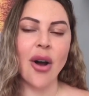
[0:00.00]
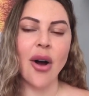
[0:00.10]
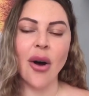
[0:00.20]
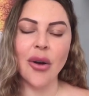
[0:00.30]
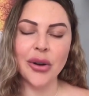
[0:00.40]
And
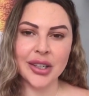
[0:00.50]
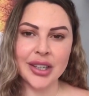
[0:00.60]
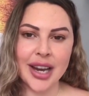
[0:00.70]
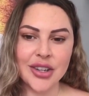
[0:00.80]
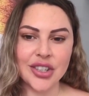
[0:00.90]
all
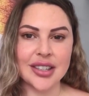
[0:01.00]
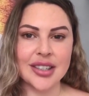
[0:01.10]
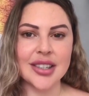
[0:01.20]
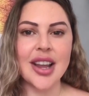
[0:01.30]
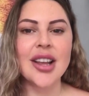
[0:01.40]

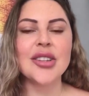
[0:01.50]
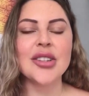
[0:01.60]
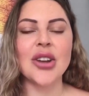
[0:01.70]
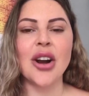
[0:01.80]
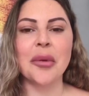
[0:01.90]
creations
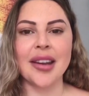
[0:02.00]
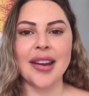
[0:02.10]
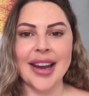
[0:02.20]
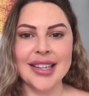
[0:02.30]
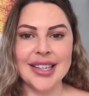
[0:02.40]
start with
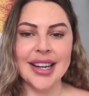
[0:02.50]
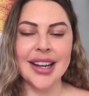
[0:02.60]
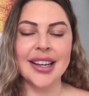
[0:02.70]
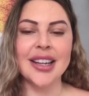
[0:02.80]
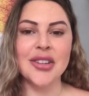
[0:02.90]
an
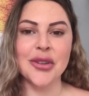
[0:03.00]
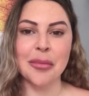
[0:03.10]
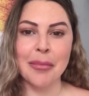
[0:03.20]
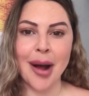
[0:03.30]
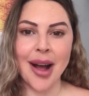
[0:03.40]
idea in
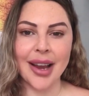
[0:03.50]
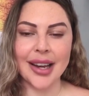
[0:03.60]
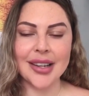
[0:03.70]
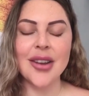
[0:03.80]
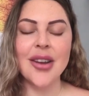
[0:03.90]
your
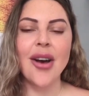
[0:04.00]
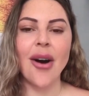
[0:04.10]
mind,